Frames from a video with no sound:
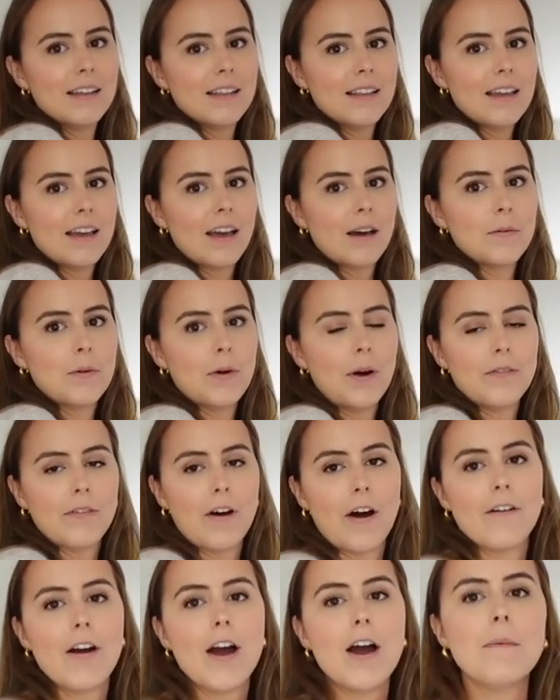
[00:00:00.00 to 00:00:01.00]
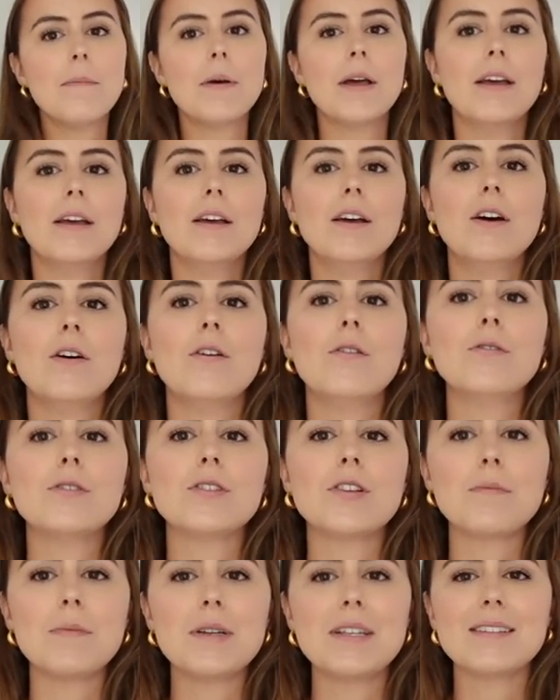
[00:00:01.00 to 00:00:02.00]
They come quite far up.
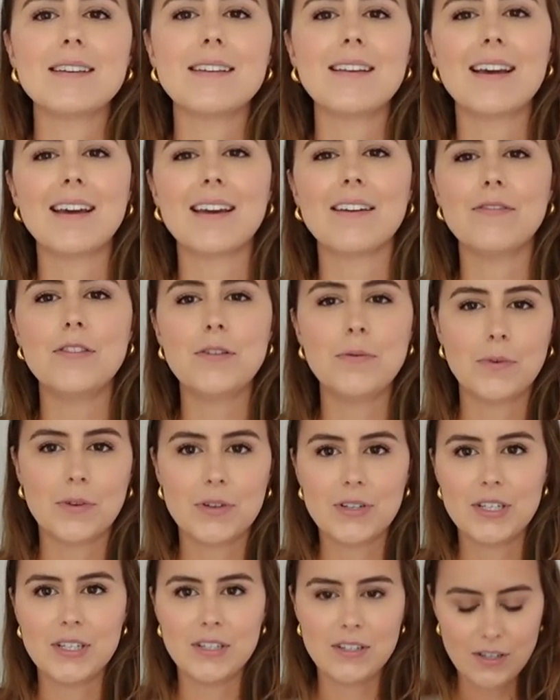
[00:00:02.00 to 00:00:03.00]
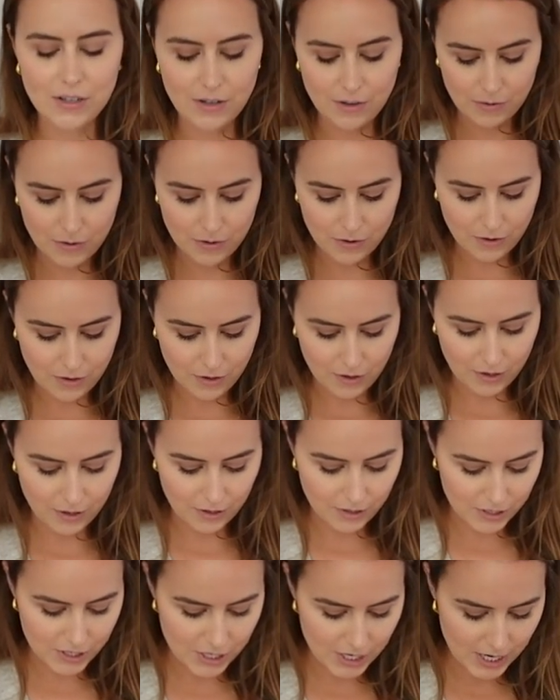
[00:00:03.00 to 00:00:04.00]
Also means that like if you wanted to you
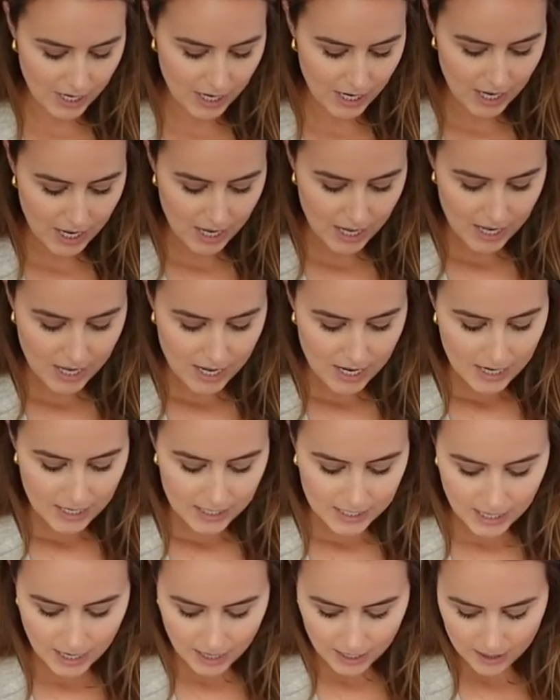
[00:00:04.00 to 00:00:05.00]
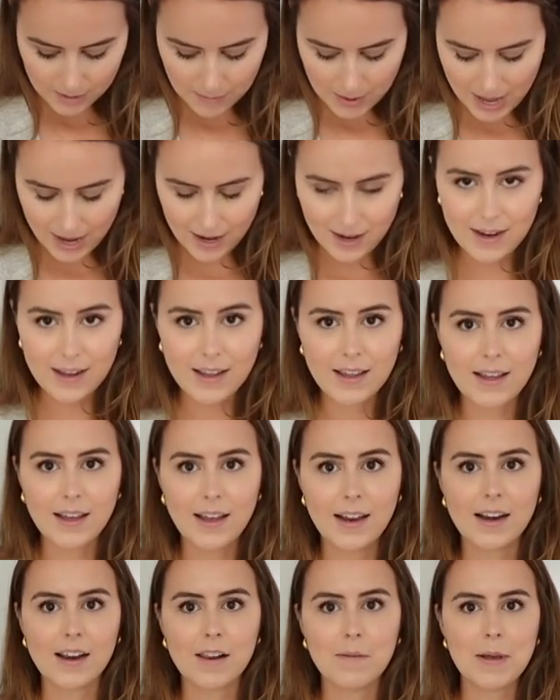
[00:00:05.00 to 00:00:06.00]
could tuck them in
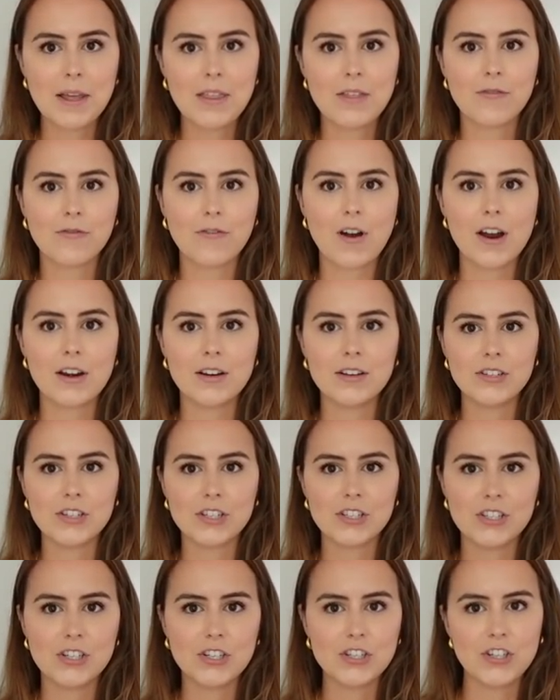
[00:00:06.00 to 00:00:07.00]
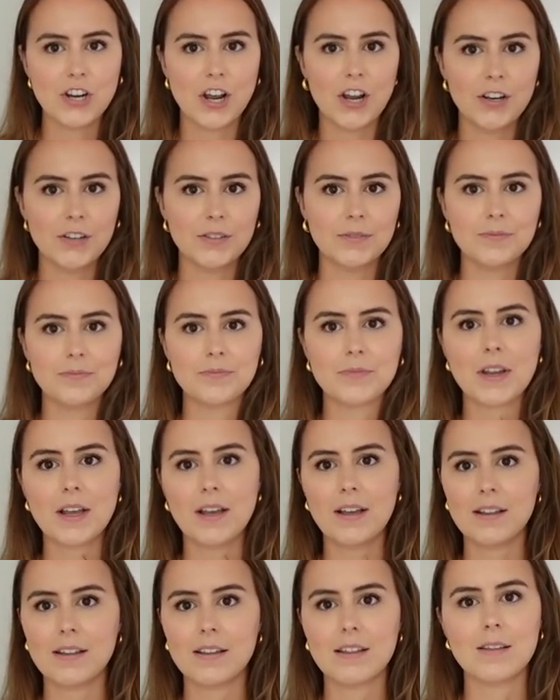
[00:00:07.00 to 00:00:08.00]
a little bit at the front just to show
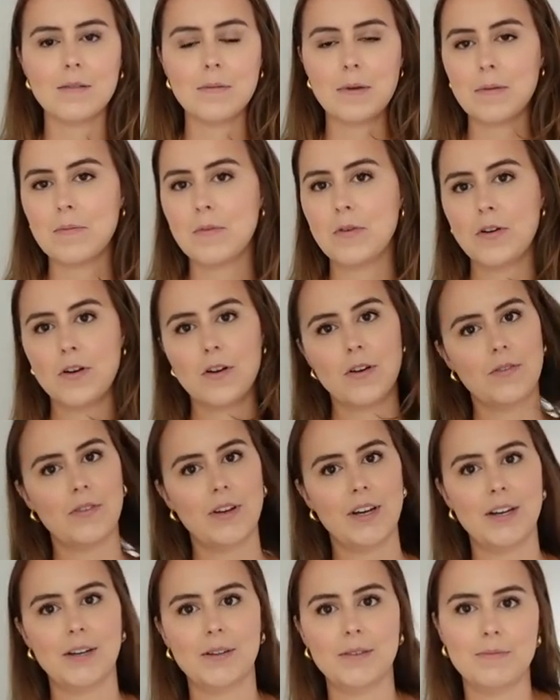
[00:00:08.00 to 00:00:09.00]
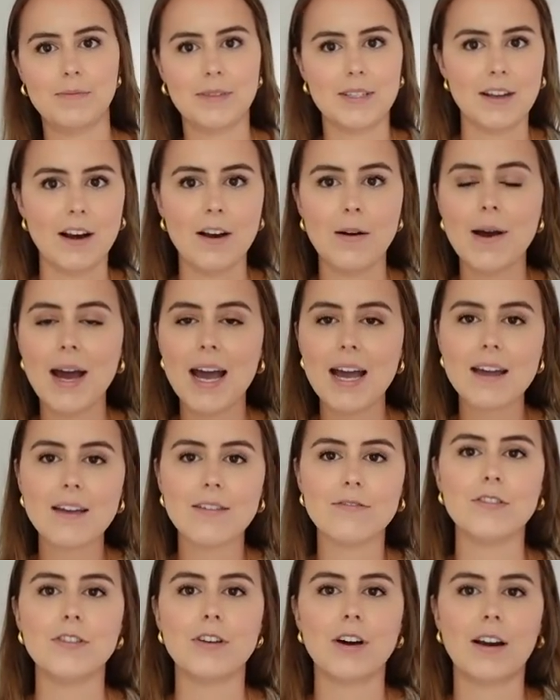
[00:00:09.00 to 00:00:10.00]
a little bit more of a silhouette
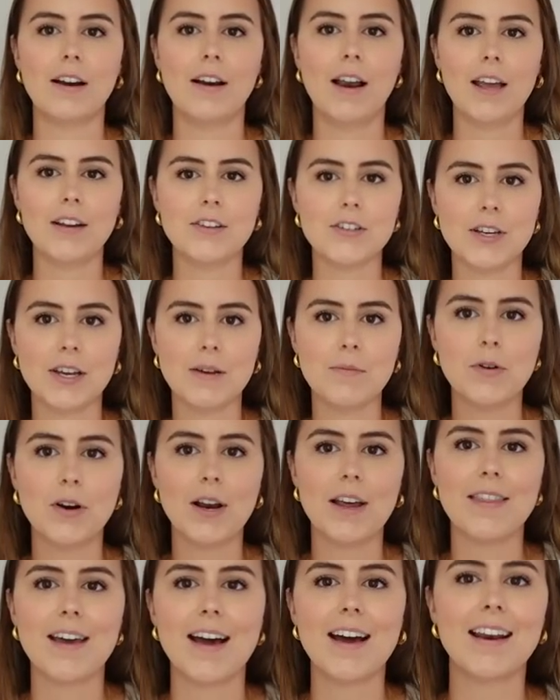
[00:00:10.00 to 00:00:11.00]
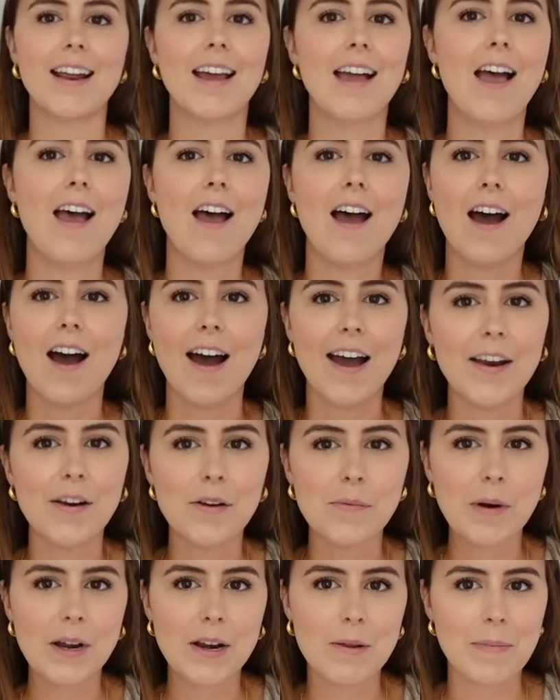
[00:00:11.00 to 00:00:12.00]
if you kind of like doing it more like that. I
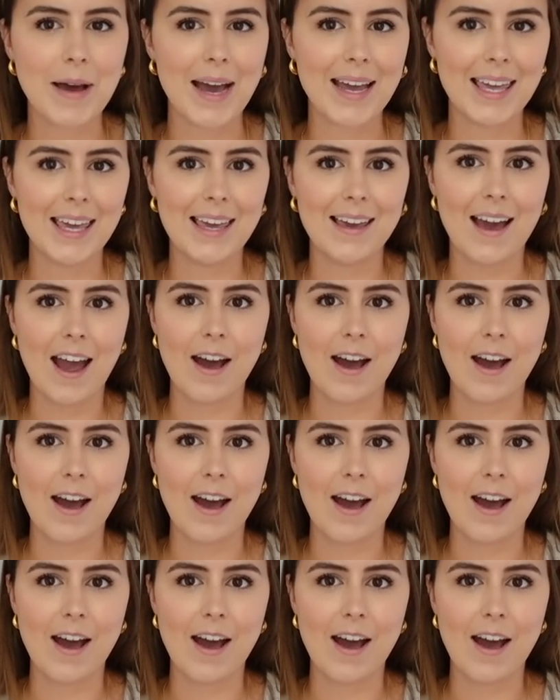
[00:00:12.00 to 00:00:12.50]
don't mind it baggy.